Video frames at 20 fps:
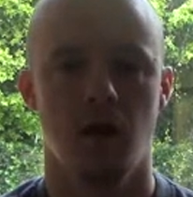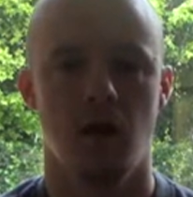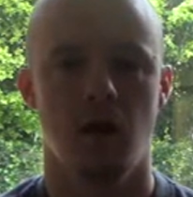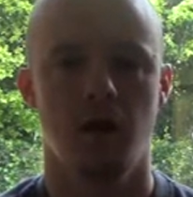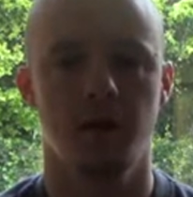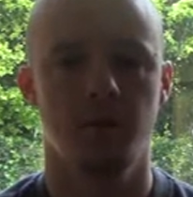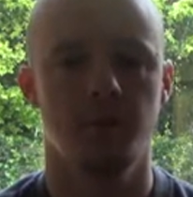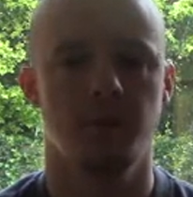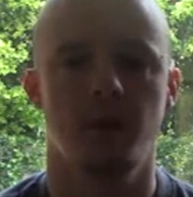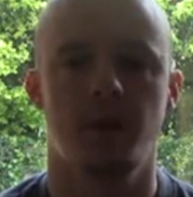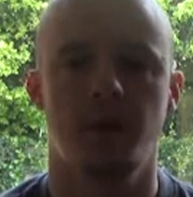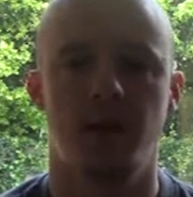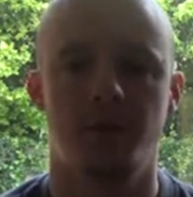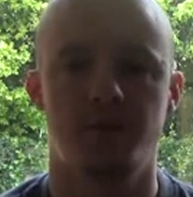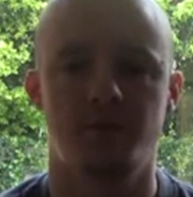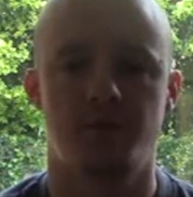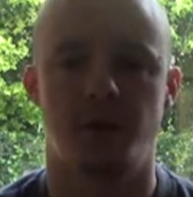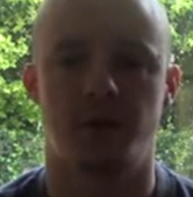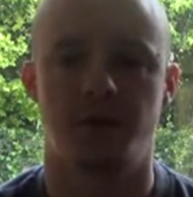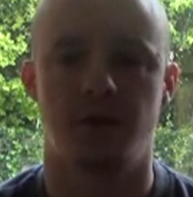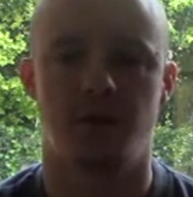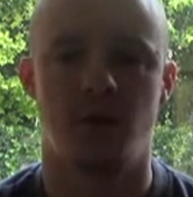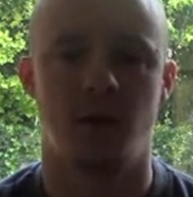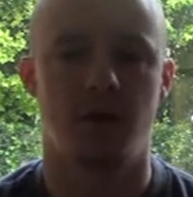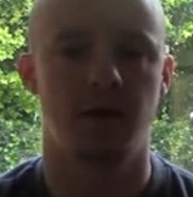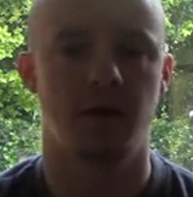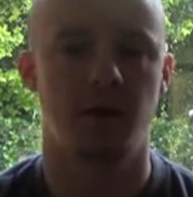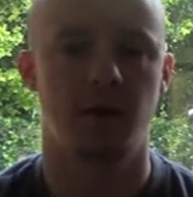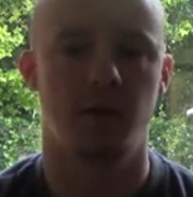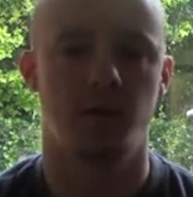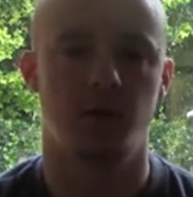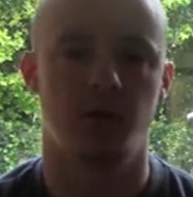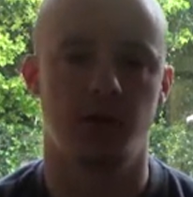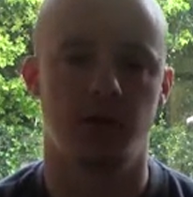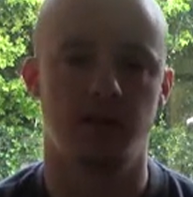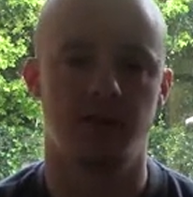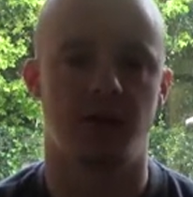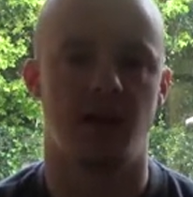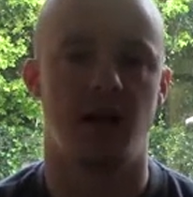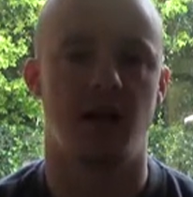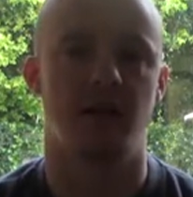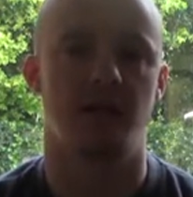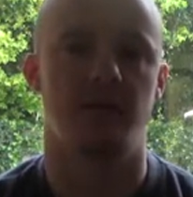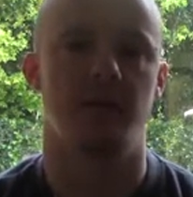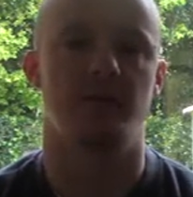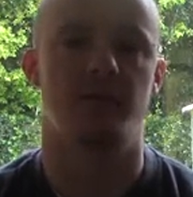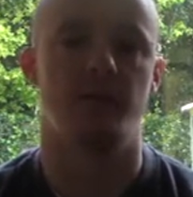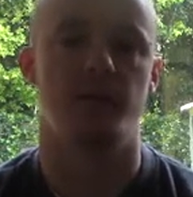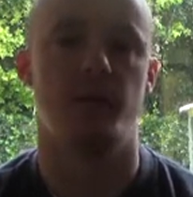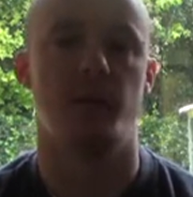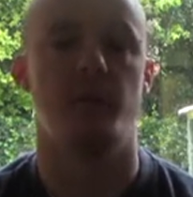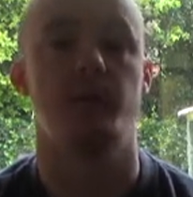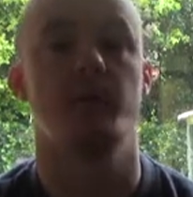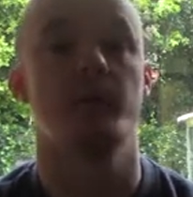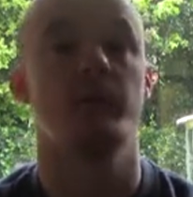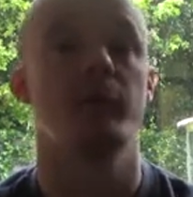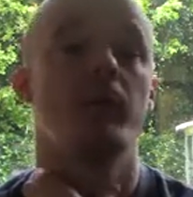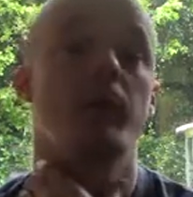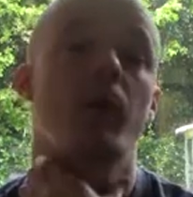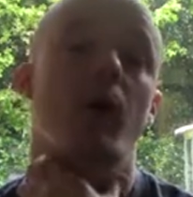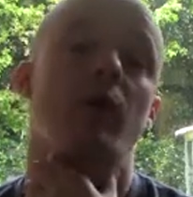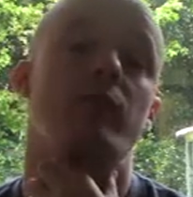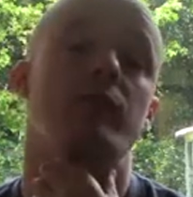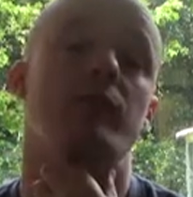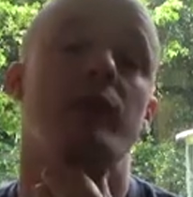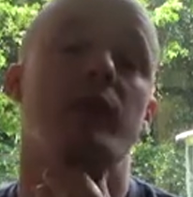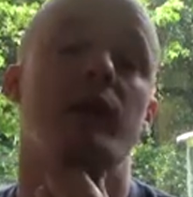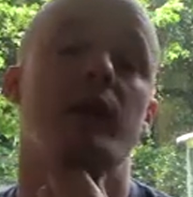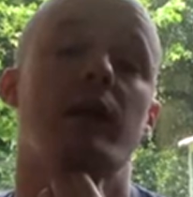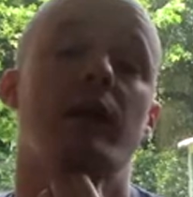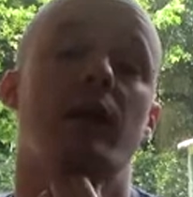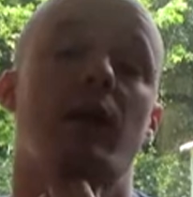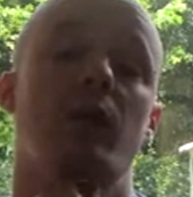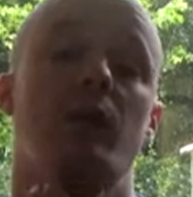Hi, my name is Martin Grehan and I'm running as a candidate for People Before Profit in the